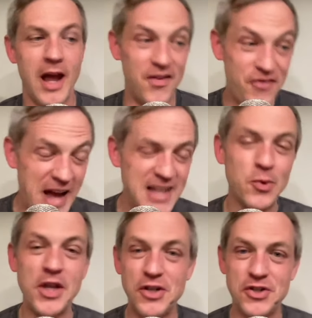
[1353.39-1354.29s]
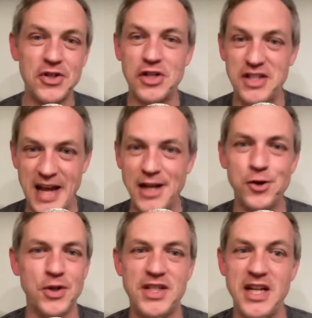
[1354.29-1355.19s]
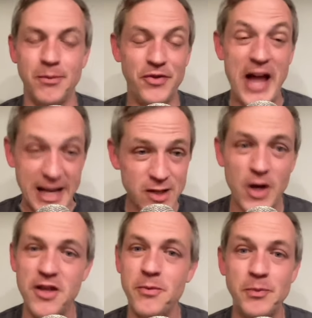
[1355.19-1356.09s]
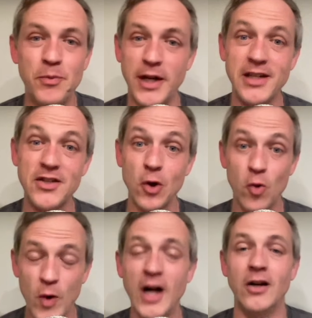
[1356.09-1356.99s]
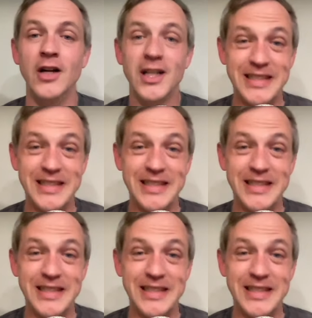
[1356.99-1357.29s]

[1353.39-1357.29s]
And that's why they're such a dangerous team. That's why they've been playing so well.